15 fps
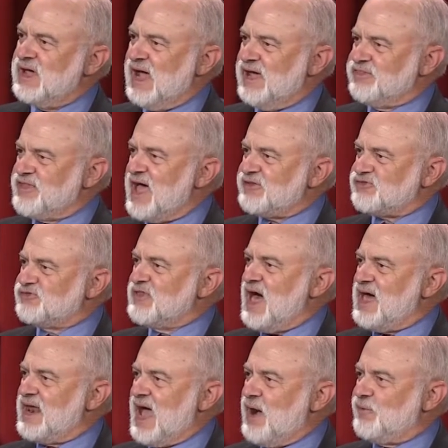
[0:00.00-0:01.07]
and that's
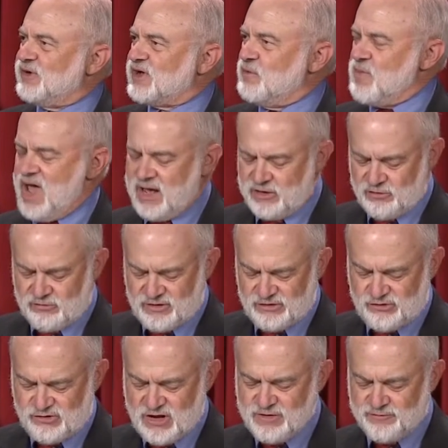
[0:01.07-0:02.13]
not how a
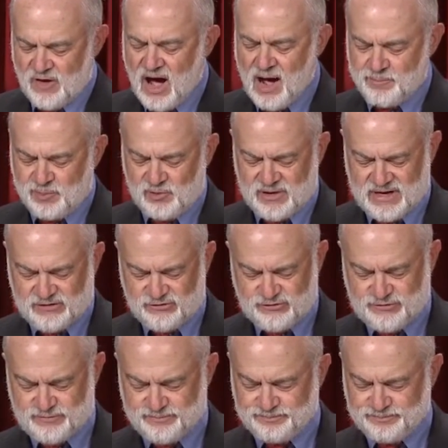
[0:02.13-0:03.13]
commander-in-chief operates.